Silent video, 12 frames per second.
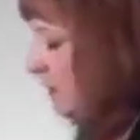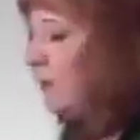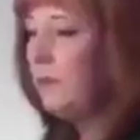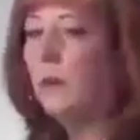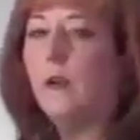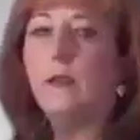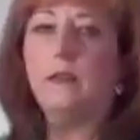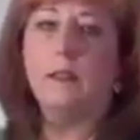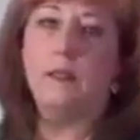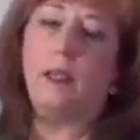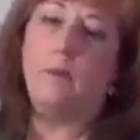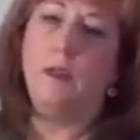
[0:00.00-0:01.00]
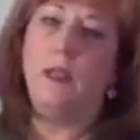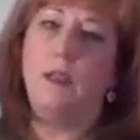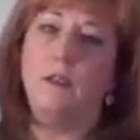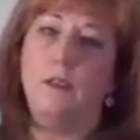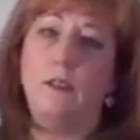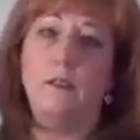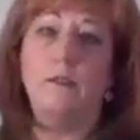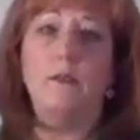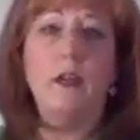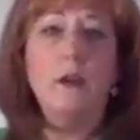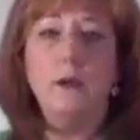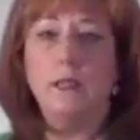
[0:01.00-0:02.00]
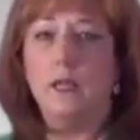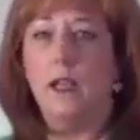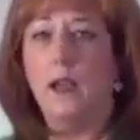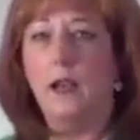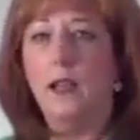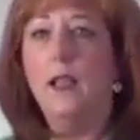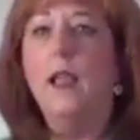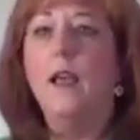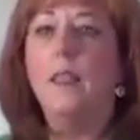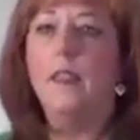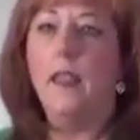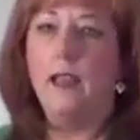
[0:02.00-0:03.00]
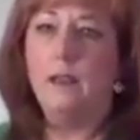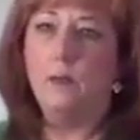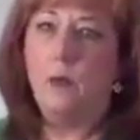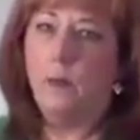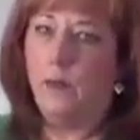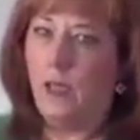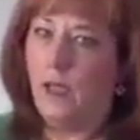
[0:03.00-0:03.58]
risk of cross-contamination is very tiny, that is why